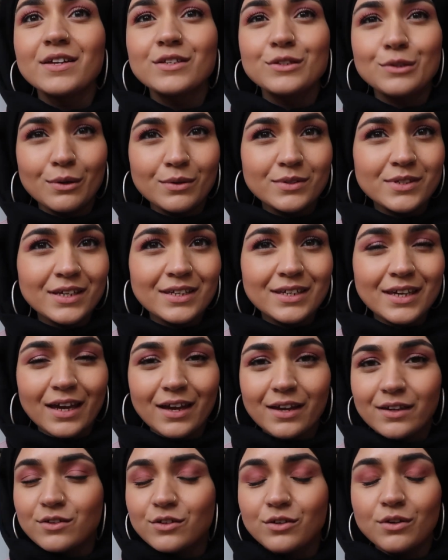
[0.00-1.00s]
So I was like,
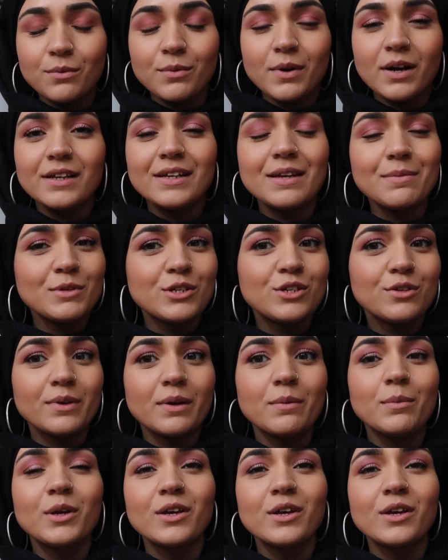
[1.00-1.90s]
yeah, you know what, let me do it,